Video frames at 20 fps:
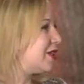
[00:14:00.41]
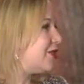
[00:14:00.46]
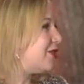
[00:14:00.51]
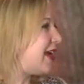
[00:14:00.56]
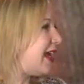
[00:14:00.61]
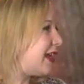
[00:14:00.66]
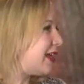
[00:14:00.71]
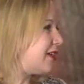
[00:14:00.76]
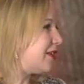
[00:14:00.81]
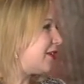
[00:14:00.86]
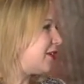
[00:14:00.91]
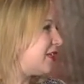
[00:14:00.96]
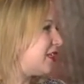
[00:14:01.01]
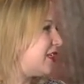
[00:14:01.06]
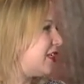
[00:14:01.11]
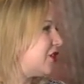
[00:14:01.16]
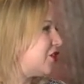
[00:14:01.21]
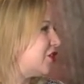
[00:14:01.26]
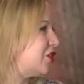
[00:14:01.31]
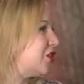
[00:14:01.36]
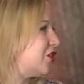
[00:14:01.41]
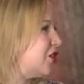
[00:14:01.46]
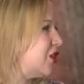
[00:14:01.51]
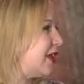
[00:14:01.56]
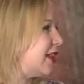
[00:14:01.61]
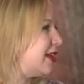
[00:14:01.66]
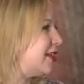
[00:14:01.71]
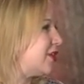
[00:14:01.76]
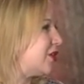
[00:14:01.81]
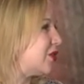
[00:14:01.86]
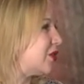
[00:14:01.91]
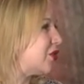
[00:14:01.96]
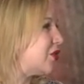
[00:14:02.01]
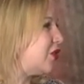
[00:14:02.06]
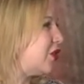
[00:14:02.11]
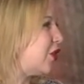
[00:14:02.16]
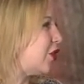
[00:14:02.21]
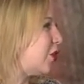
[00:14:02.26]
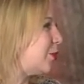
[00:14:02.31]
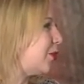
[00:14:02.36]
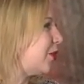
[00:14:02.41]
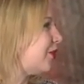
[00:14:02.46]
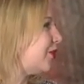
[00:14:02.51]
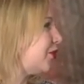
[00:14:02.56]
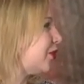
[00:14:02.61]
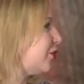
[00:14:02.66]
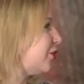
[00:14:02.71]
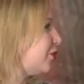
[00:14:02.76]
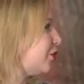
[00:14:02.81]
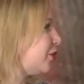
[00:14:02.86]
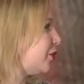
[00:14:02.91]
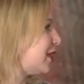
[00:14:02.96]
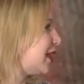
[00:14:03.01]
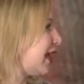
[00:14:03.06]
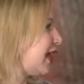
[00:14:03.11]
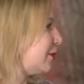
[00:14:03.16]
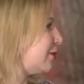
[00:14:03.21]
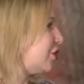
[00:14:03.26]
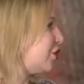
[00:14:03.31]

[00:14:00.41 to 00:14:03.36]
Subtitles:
are regular teachers doing this on top of their full-time